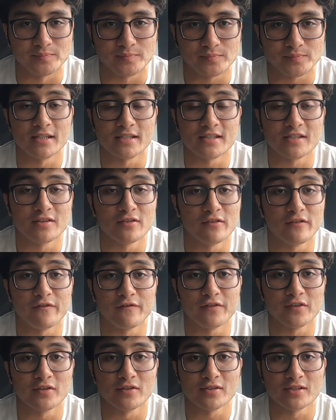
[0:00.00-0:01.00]
It still
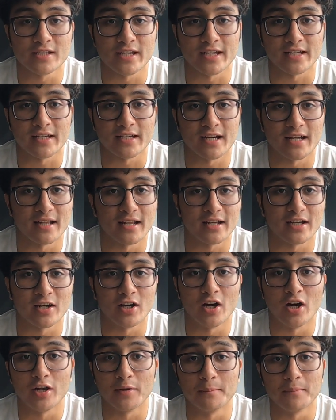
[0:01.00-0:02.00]
feels like kind of like
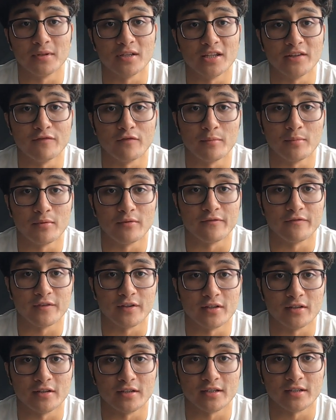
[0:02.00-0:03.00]
an unbelievable
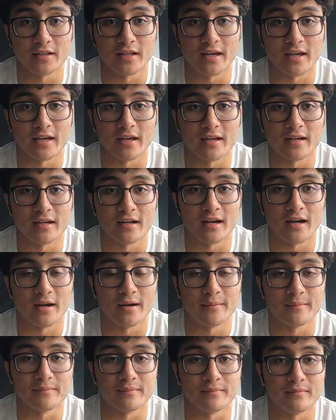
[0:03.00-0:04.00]
feeling that
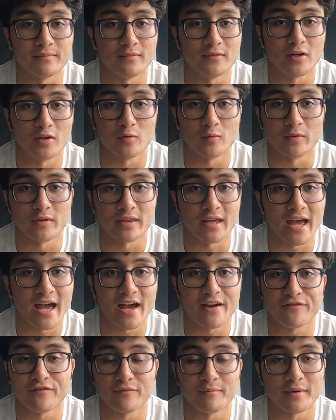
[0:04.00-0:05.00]
I'm done with
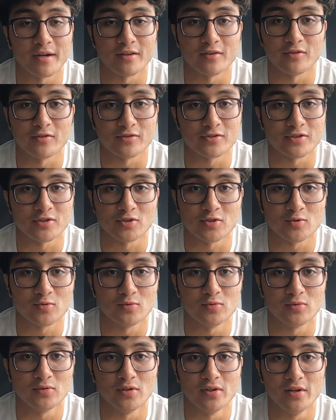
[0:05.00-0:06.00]
half of my nursing
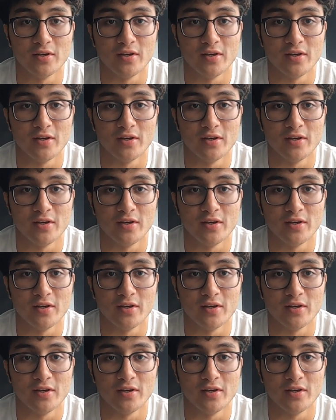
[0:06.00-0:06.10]
school.